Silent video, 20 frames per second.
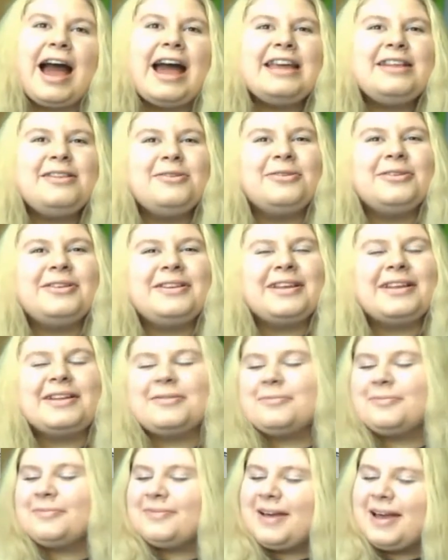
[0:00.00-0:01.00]
I don't,
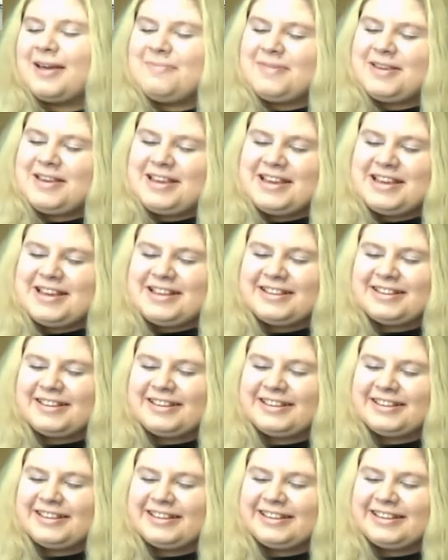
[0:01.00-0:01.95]
I mean,